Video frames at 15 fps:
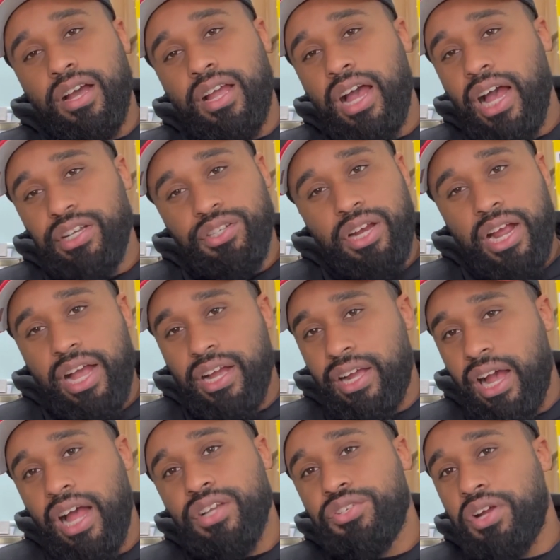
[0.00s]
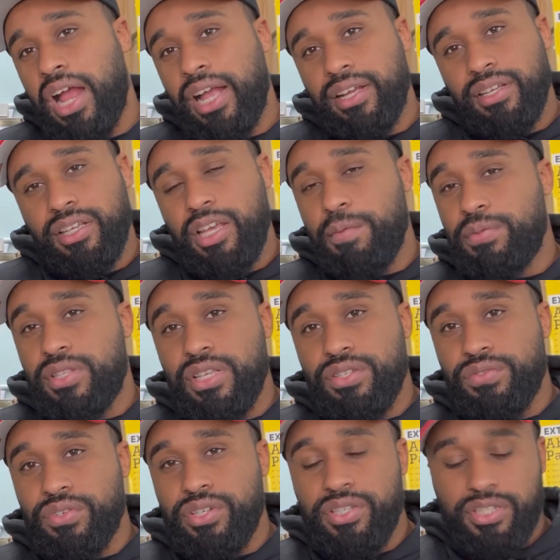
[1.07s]
A contract keeps
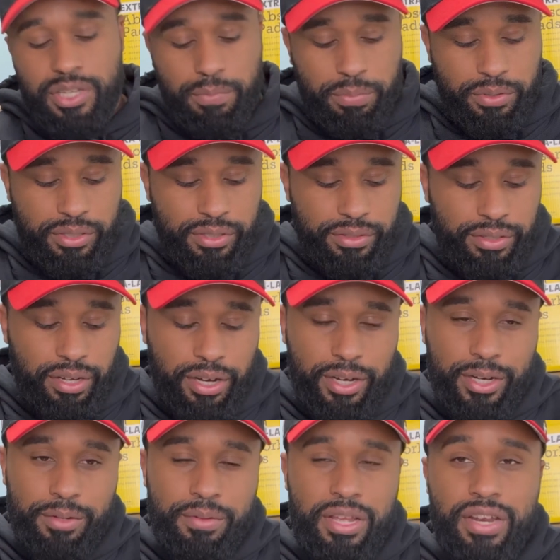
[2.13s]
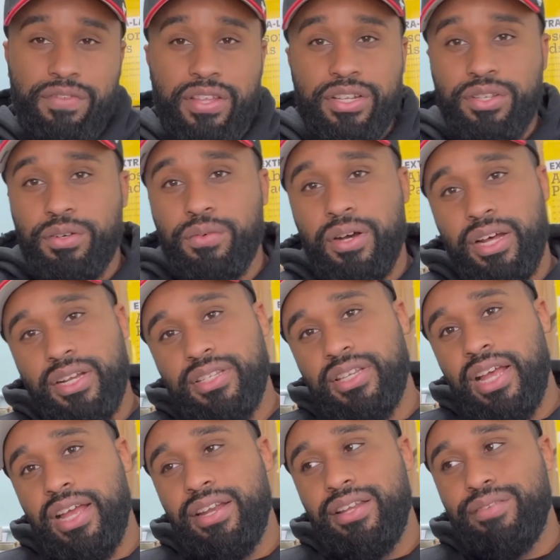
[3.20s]
things really simple. And if they don't want to
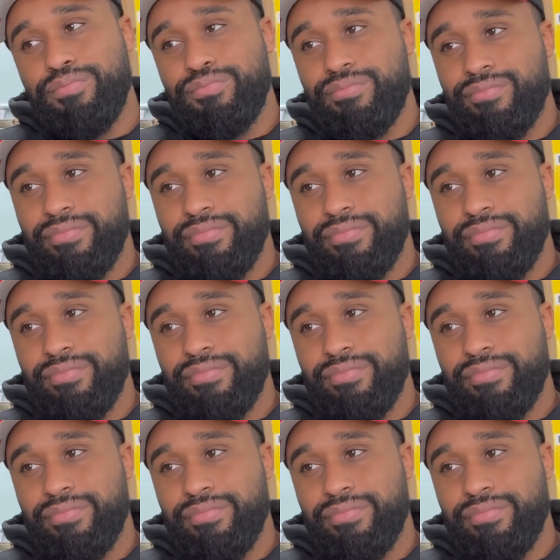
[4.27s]
sign it,